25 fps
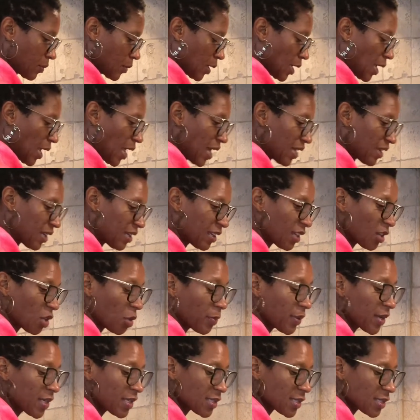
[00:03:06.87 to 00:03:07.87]
And a little bit
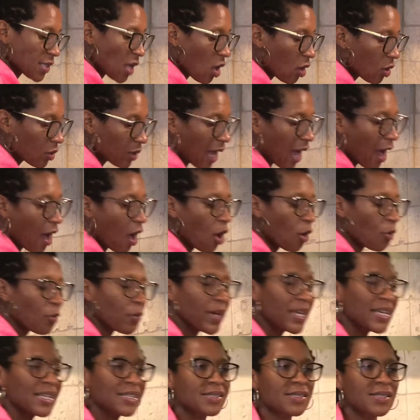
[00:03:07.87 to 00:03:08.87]
of salt. I
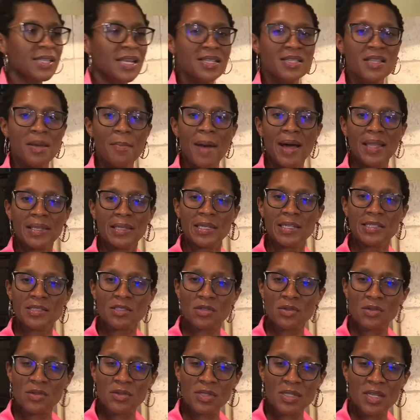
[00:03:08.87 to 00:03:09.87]
already seasoned my
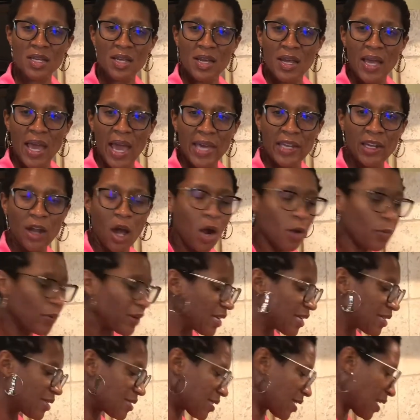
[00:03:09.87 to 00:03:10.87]
lentils, and I already
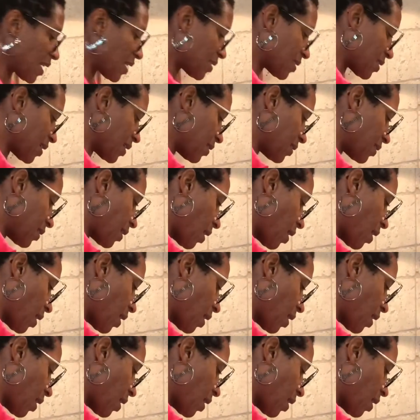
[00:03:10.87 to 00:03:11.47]
seasoned